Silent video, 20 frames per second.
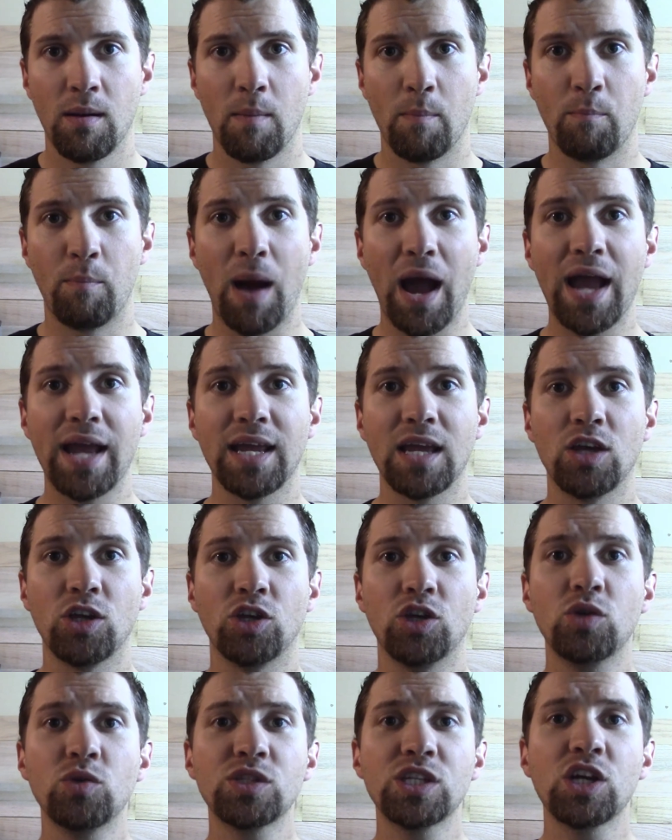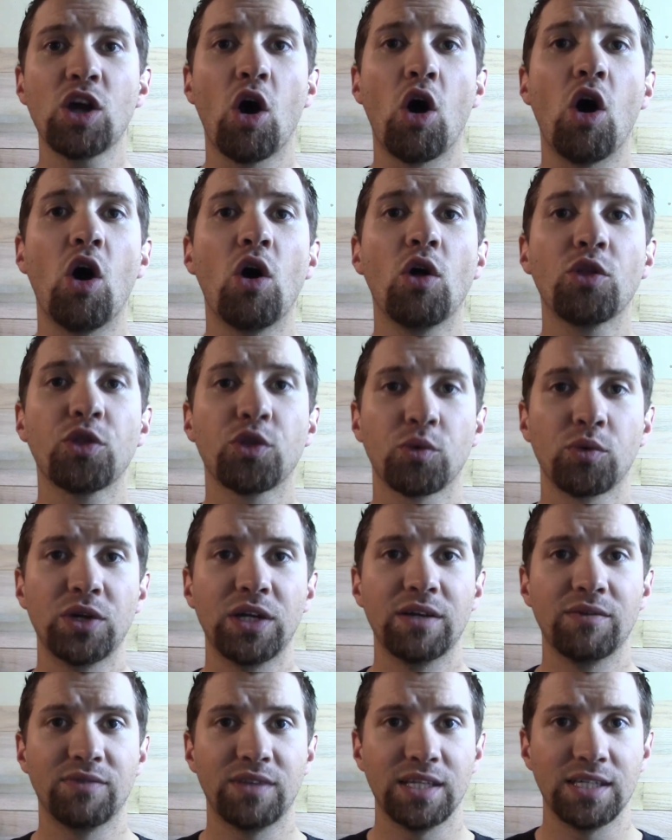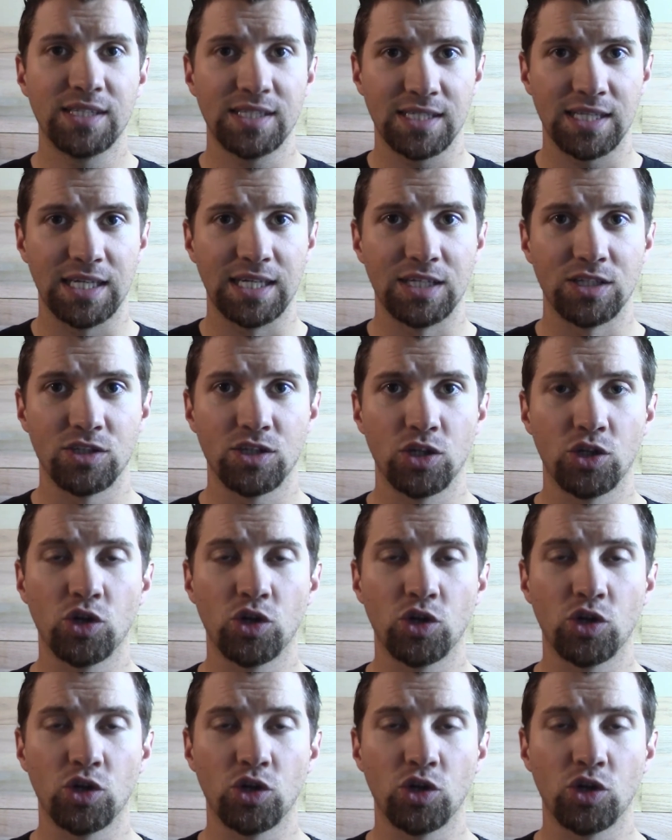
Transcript: By using all 3 of these things,